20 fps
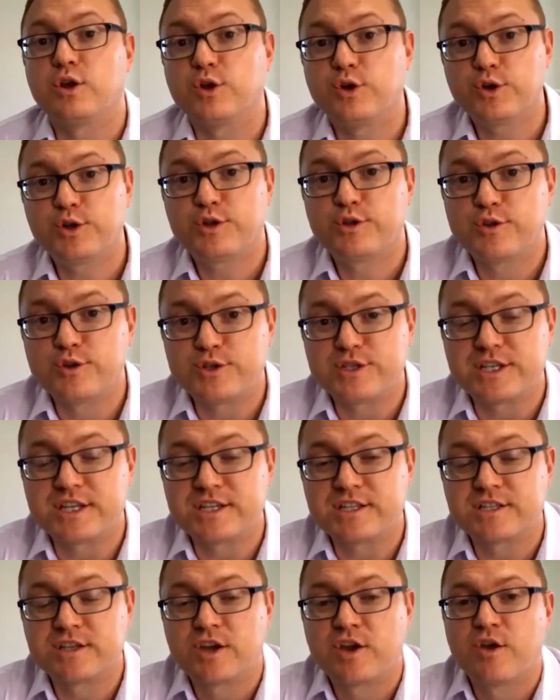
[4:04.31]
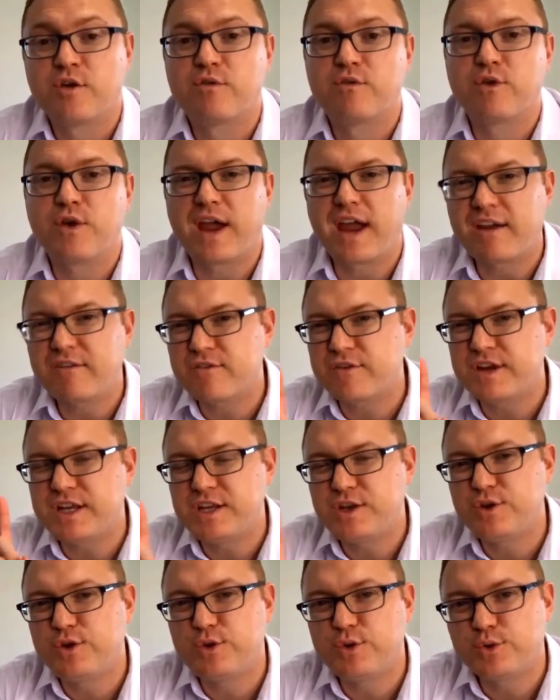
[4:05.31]
The good news is, for every
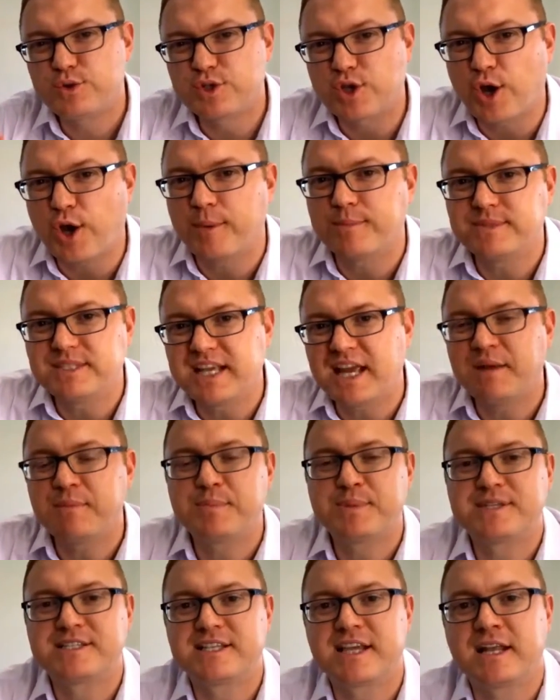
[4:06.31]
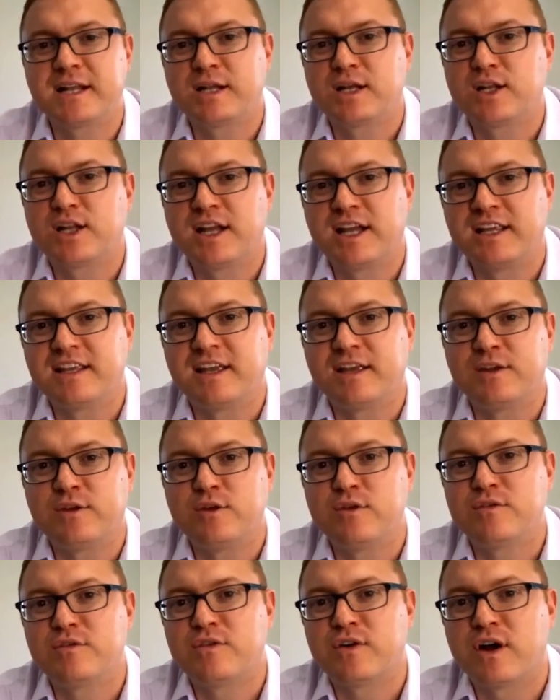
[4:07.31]
new top 10% client that
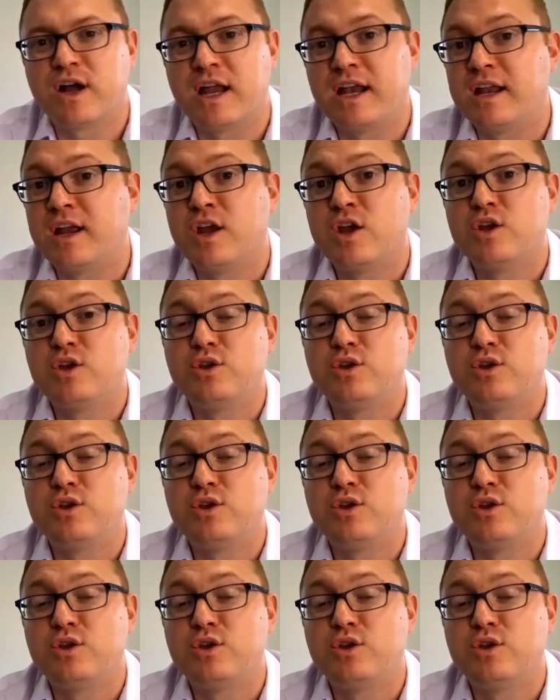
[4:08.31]
you find,